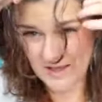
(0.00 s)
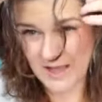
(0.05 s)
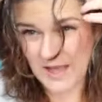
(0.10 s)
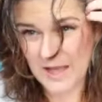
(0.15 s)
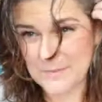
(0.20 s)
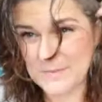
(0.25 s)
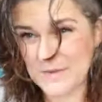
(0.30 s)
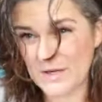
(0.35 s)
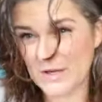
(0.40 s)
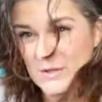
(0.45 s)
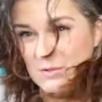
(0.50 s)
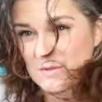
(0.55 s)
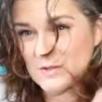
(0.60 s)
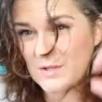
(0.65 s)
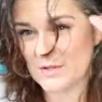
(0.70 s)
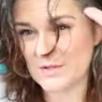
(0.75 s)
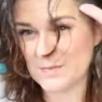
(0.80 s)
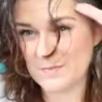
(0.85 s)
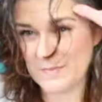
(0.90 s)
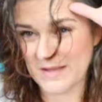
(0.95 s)
I'm going to use
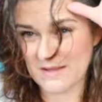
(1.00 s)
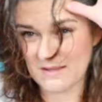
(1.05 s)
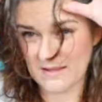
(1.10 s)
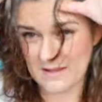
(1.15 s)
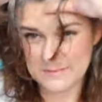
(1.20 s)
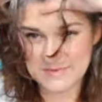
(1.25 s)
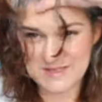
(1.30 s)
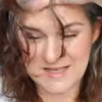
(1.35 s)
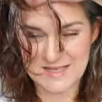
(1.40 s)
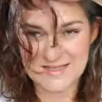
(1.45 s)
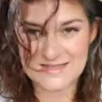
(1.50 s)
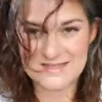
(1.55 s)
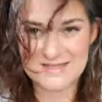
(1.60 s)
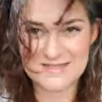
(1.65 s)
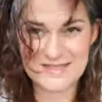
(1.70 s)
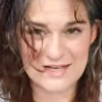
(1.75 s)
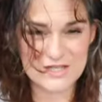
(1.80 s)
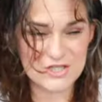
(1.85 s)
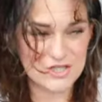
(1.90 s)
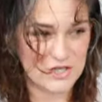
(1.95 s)
those big clips and
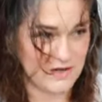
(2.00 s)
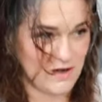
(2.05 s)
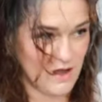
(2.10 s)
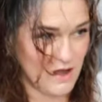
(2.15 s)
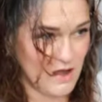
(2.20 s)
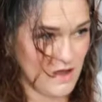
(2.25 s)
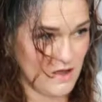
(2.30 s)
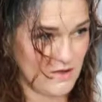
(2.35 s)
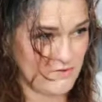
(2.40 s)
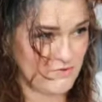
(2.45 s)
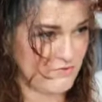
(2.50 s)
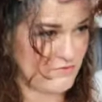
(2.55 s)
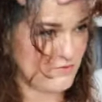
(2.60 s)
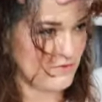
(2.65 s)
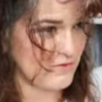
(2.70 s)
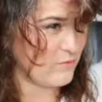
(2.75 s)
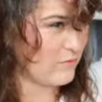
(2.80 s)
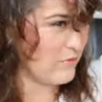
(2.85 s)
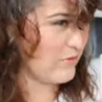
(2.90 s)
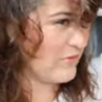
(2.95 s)
section off
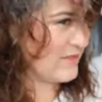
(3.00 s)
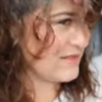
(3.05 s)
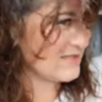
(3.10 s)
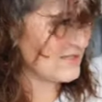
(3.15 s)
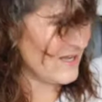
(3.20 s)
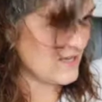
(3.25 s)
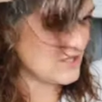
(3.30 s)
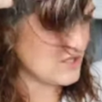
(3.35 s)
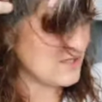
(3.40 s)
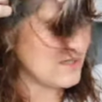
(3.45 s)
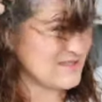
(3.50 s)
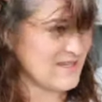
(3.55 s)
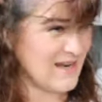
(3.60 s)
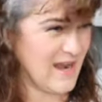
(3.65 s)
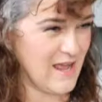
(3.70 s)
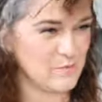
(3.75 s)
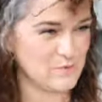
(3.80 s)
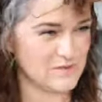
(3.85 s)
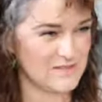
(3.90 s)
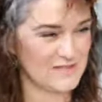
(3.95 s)
the sections that
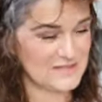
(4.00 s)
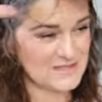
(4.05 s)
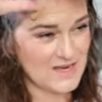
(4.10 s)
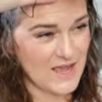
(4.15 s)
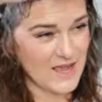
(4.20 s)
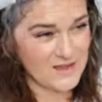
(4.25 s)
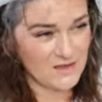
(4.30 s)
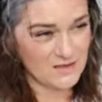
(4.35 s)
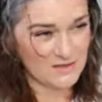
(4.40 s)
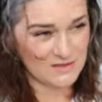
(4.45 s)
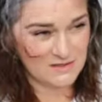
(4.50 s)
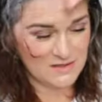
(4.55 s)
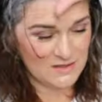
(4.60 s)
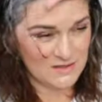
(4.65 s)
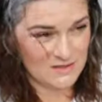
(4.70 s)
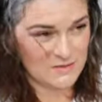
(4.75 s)
I will style.